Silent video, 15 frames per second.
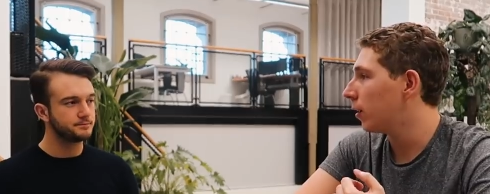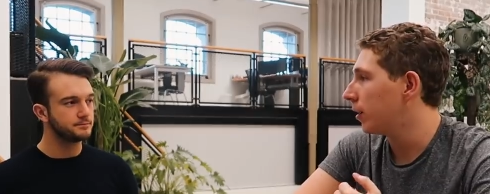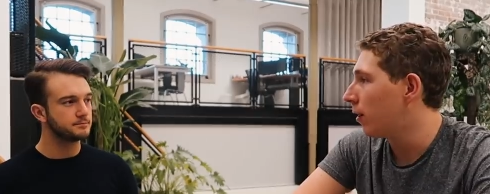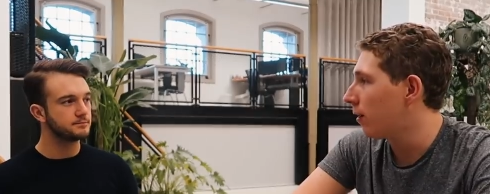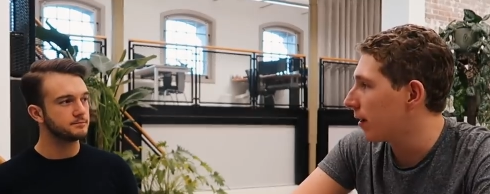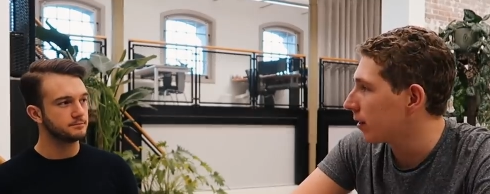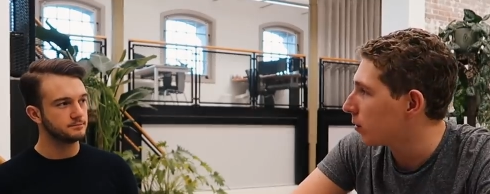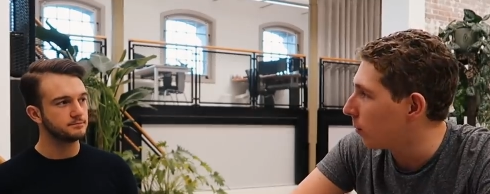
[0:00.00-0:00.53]
Speaker 1: you
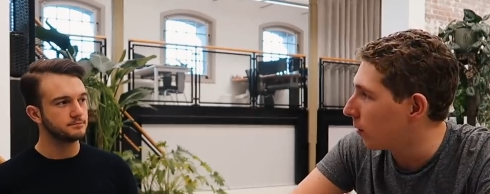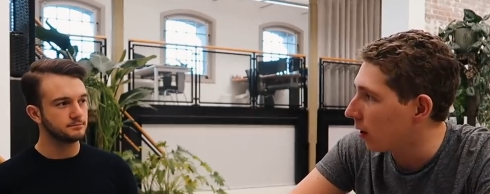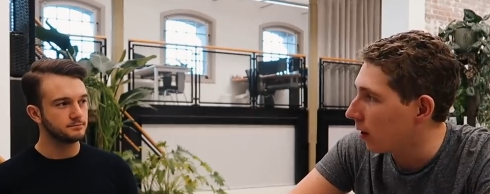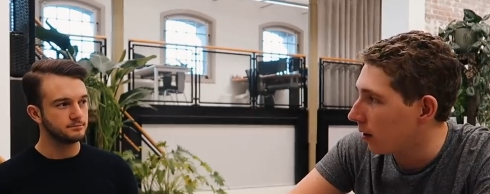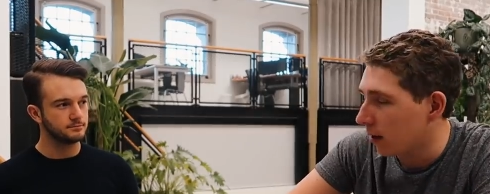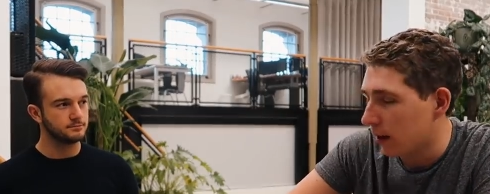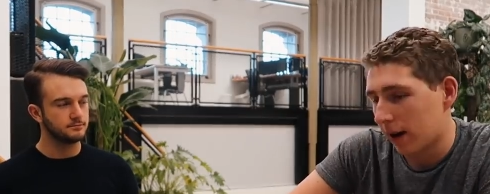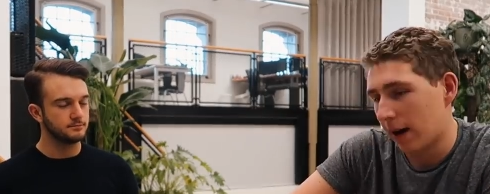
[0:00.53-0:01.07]
know
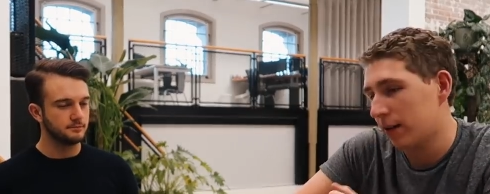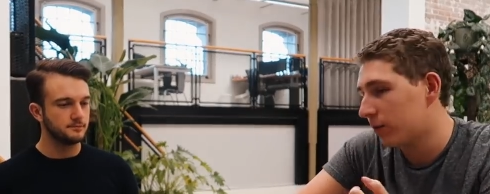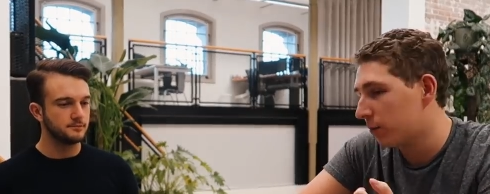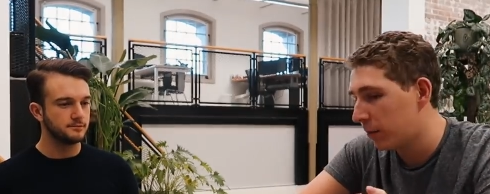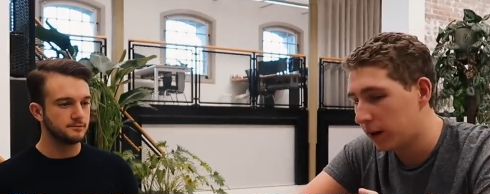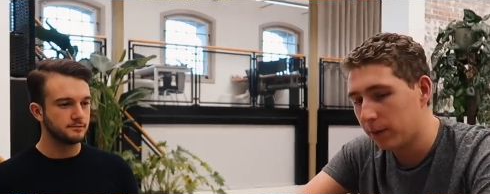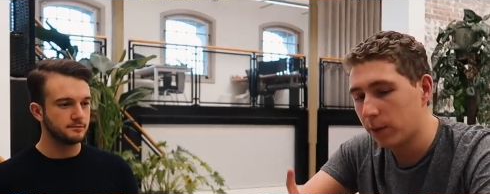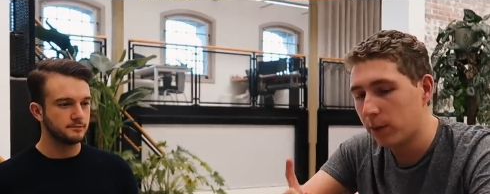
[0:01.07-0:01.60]
expert ads
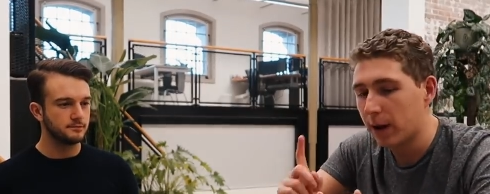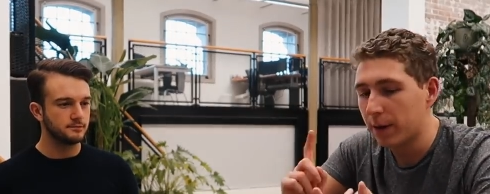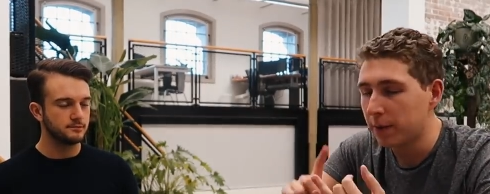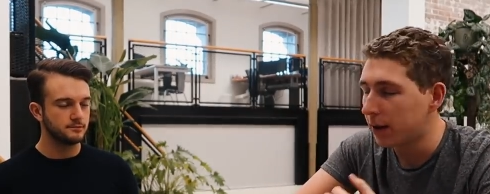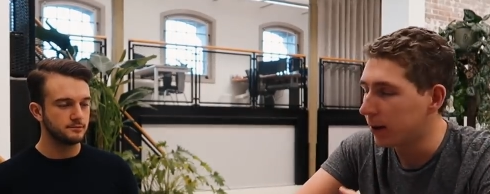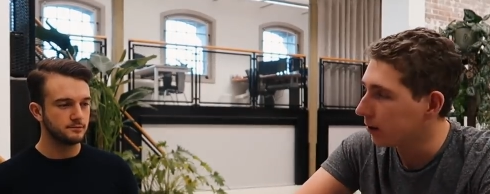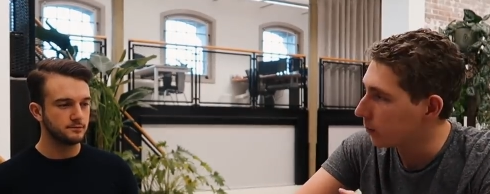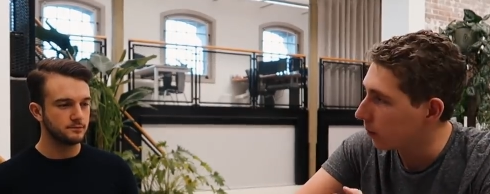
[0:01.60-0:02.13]
people, I had
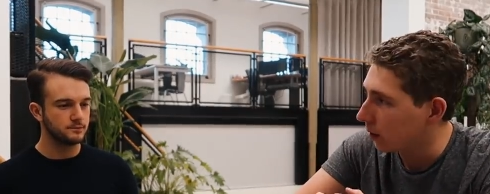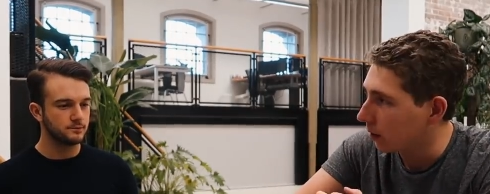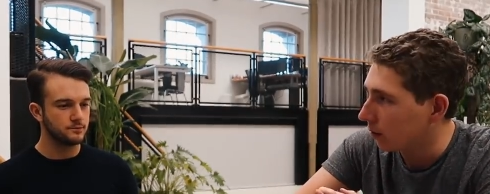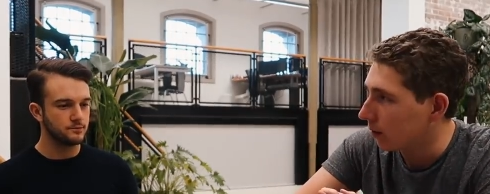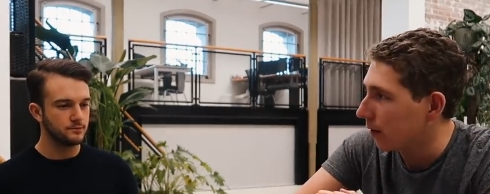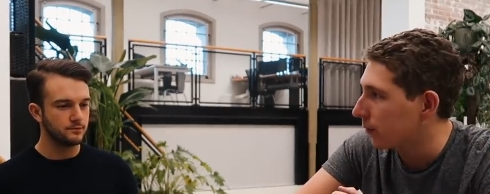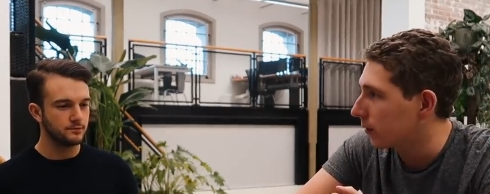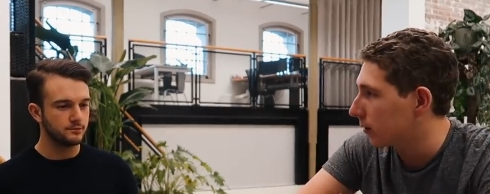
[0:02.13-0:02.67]
my expert
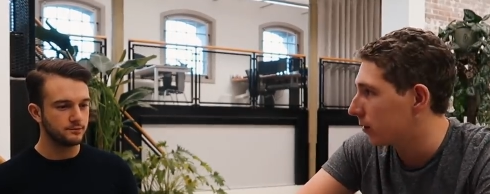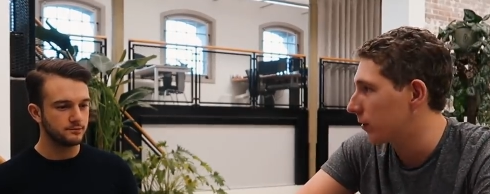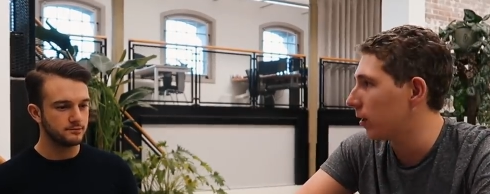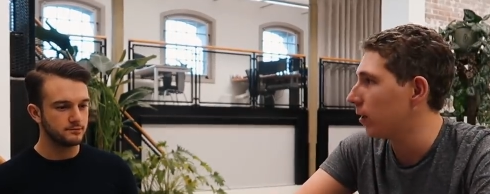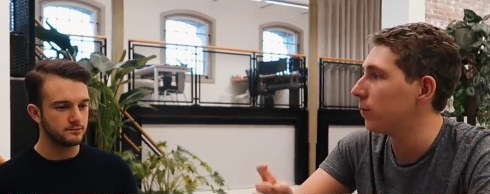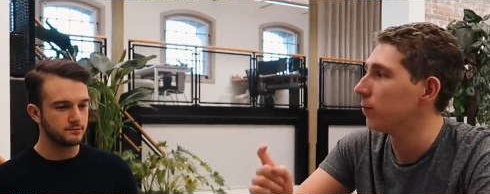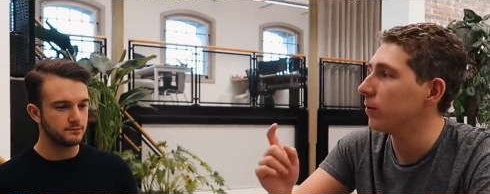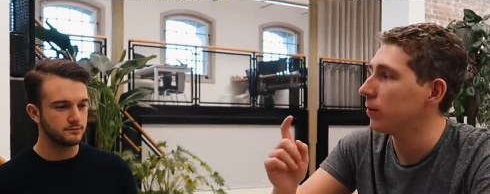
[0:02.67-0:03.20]
graphic
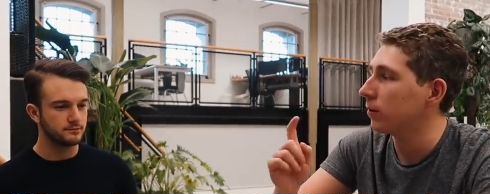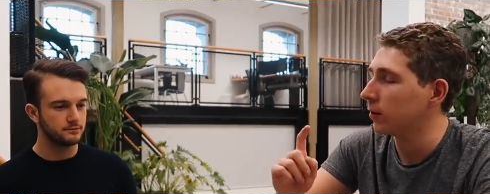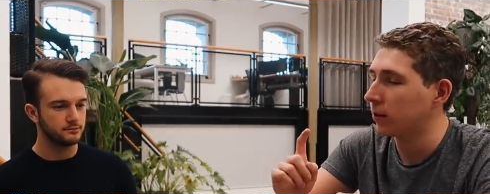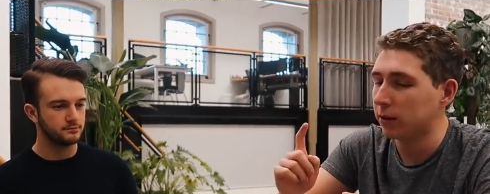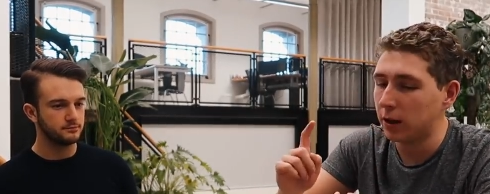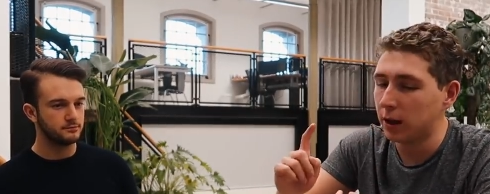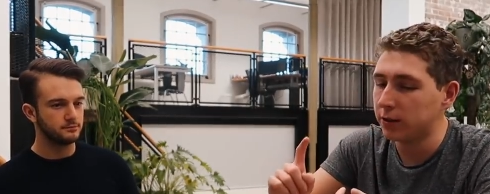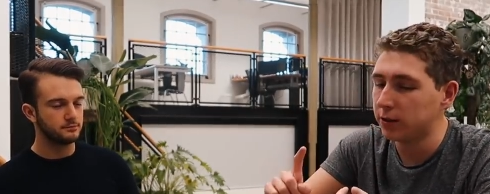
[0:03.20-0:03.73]
design
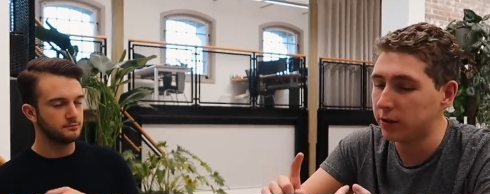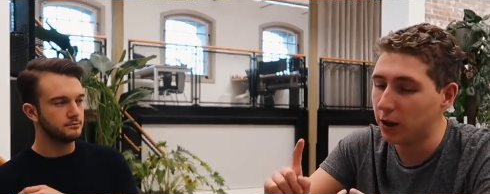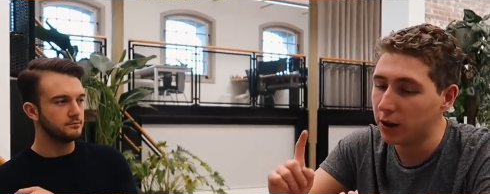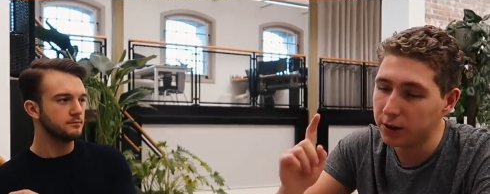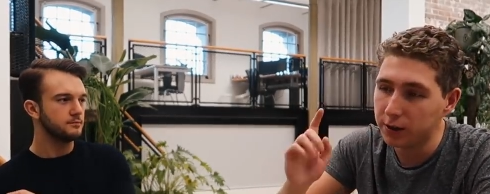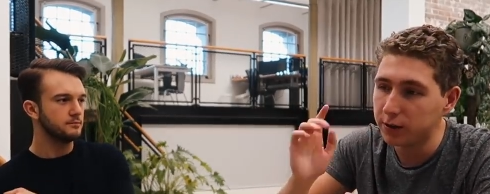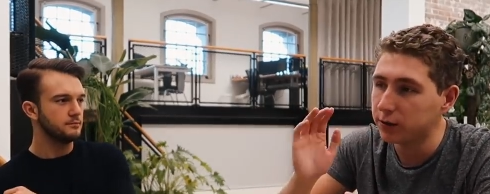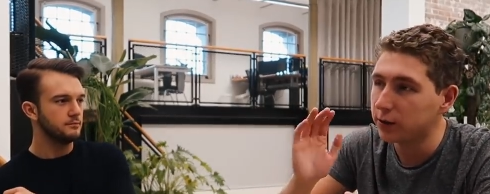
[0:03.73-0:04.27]
uh,
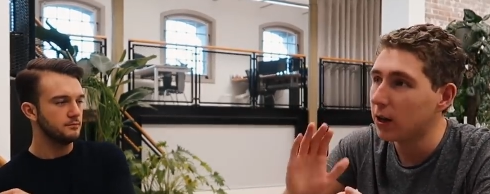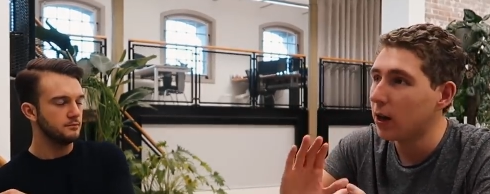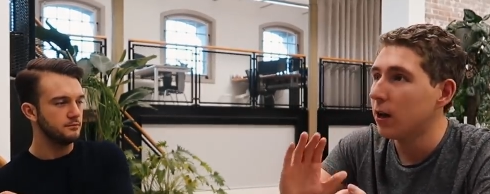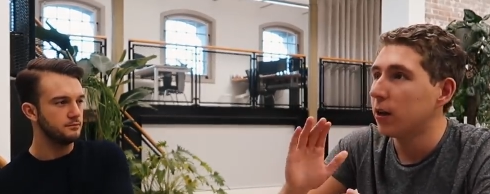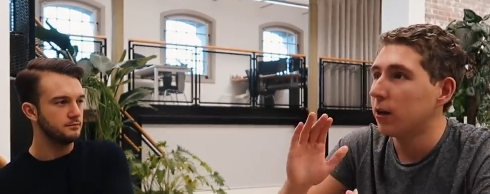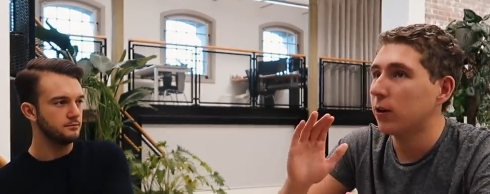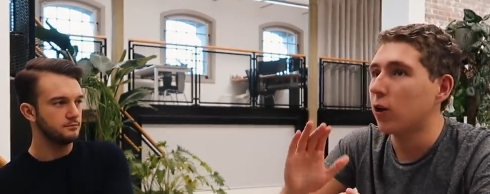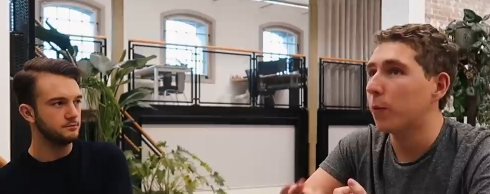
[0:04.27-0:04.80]
designers,
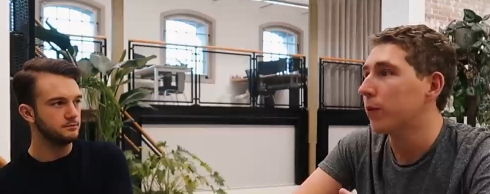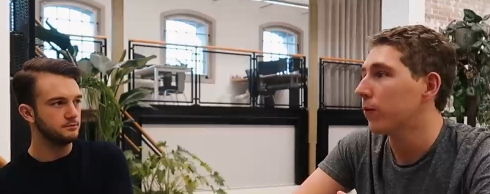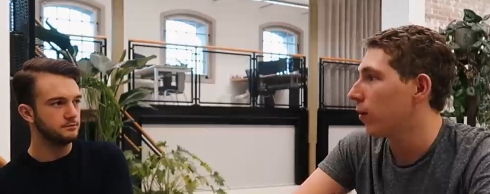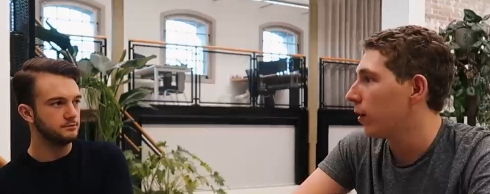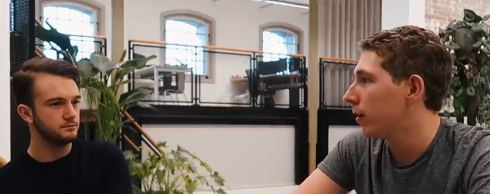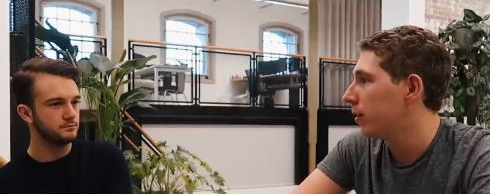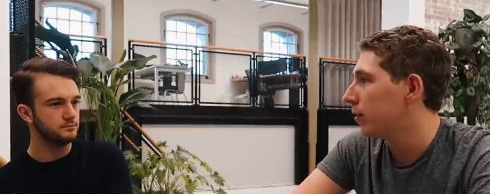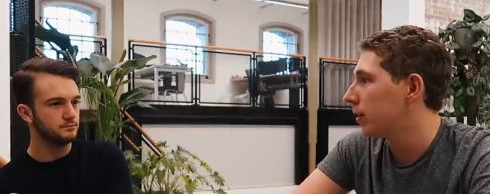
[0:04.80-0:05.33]

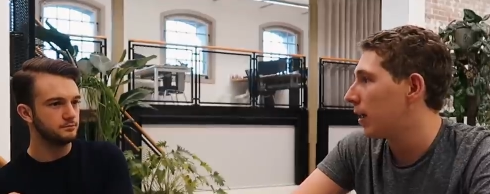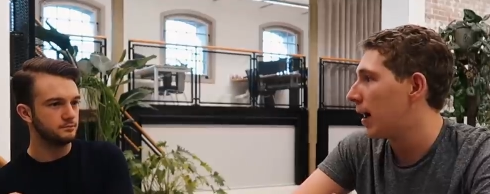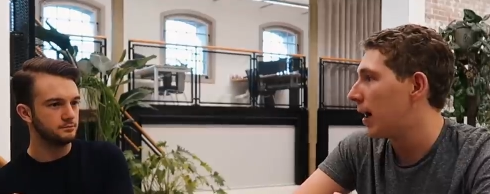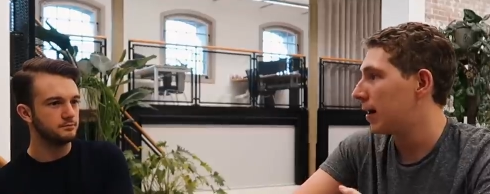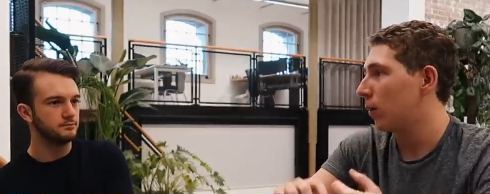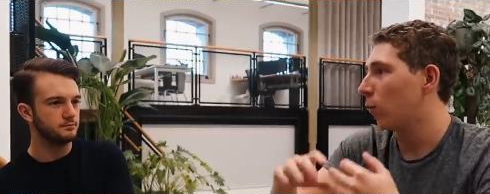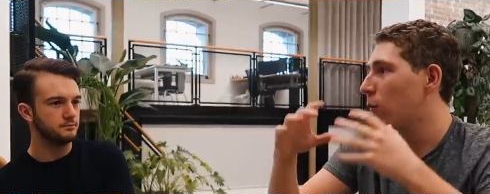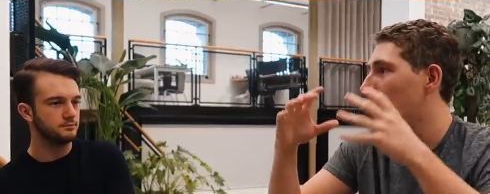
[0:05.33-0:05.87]
copywriters. I
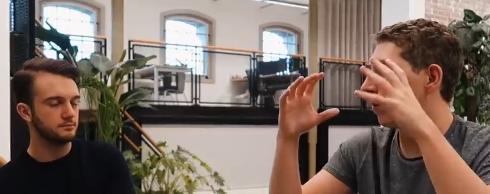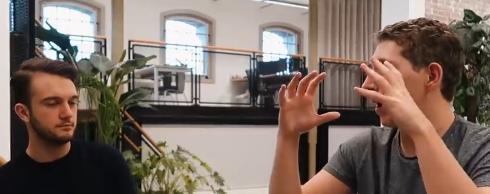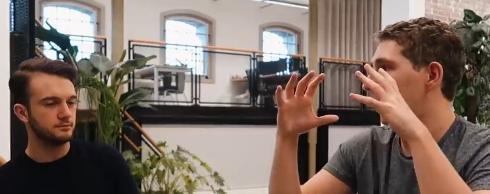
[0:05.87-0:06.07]
had all of